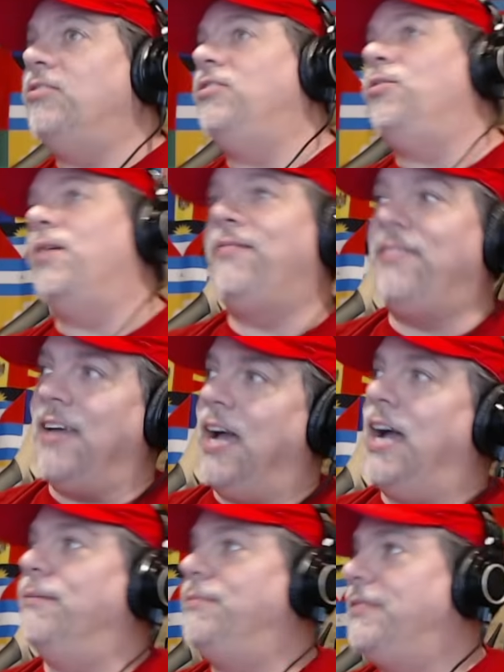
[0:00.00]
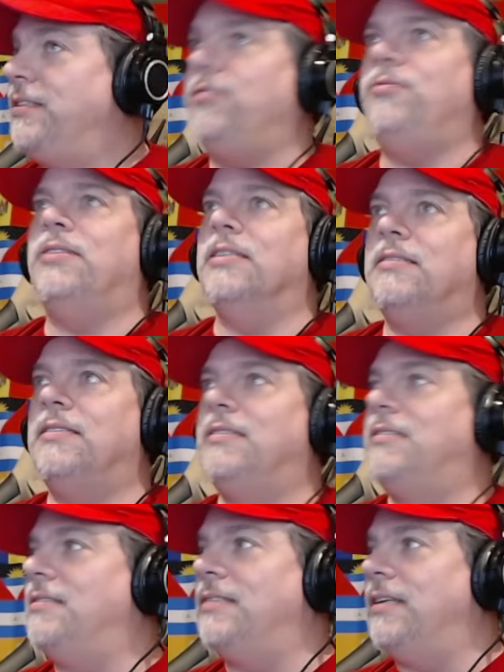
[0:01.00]
do you have time to do this?
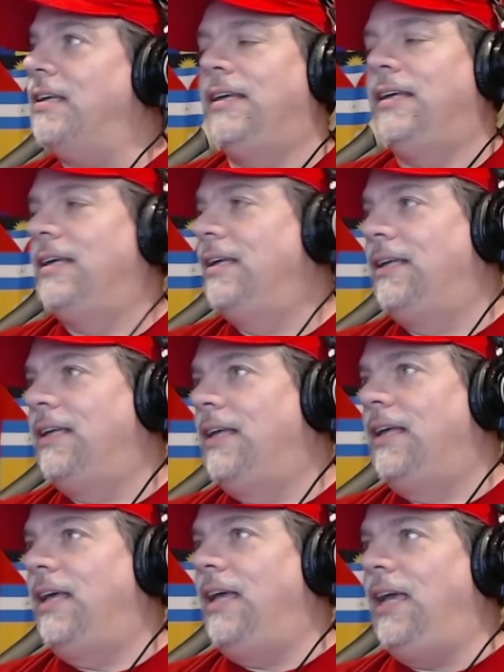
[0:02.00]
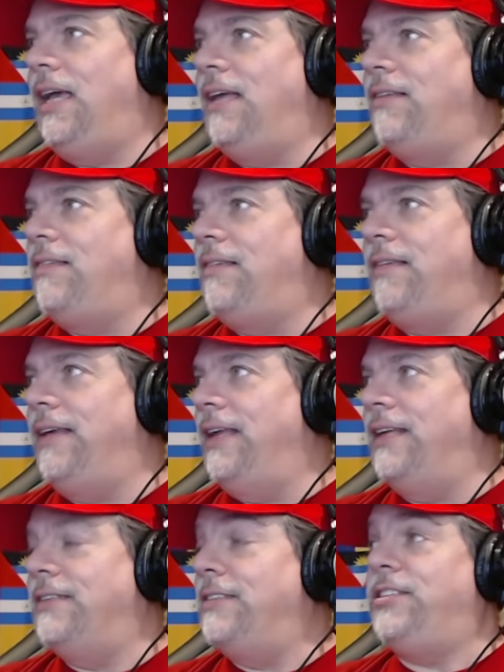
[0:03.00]
It's just,
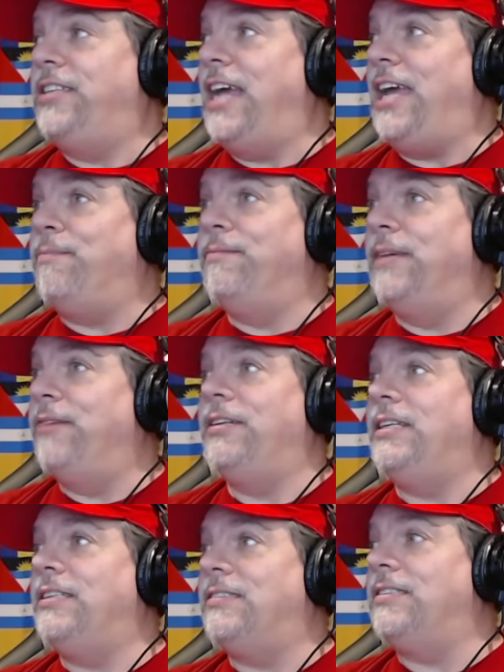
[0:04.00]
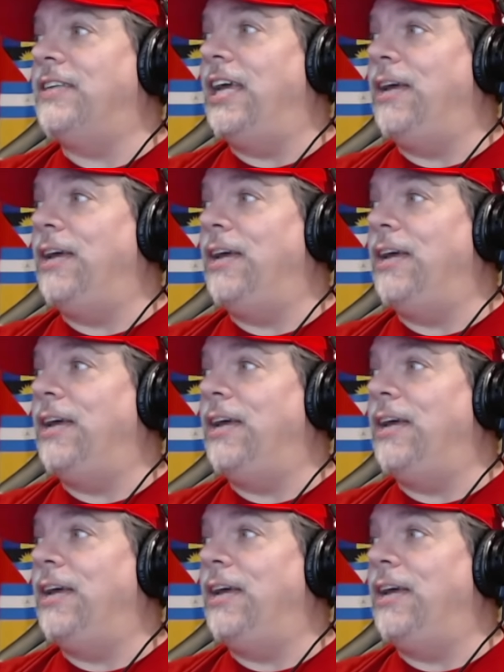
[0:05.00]
it's a shame. It really is a shame.